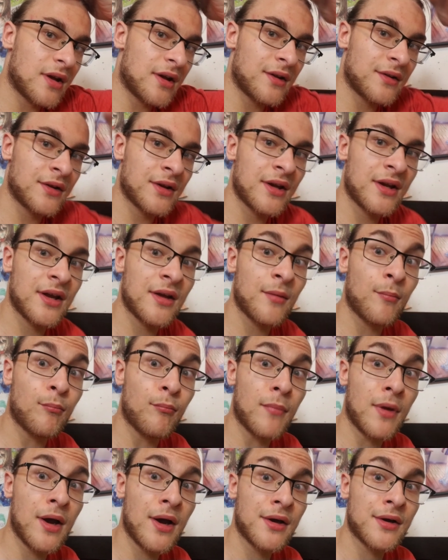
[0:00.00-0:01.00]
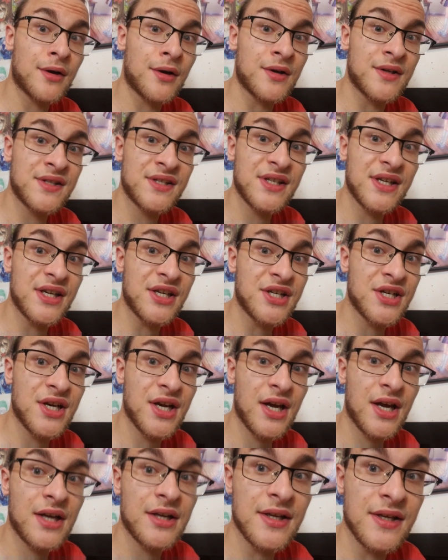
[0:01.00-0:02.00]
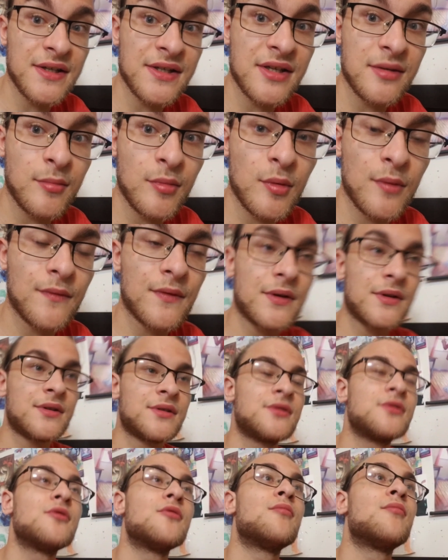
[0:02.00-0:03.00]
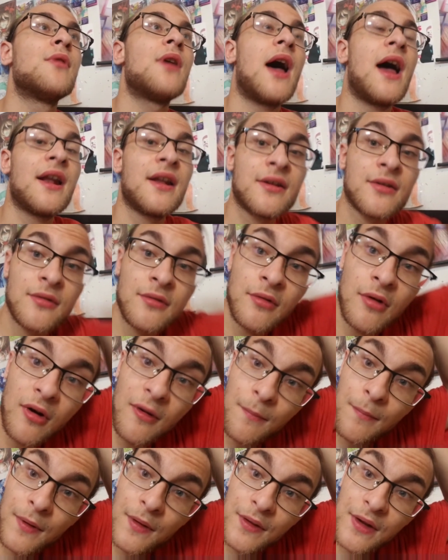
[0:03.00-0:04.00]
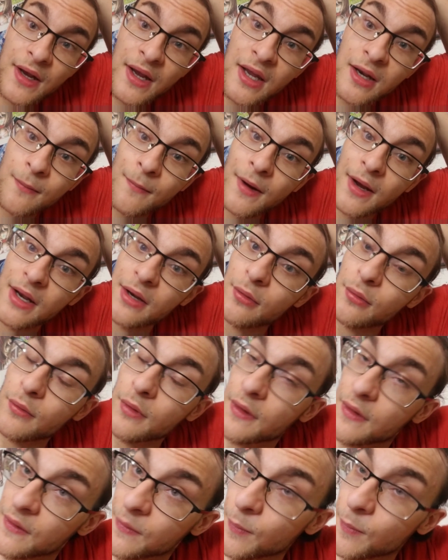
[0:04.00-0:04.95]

the modern CGI Disney movies too, but I didn't grow up on the animated ones.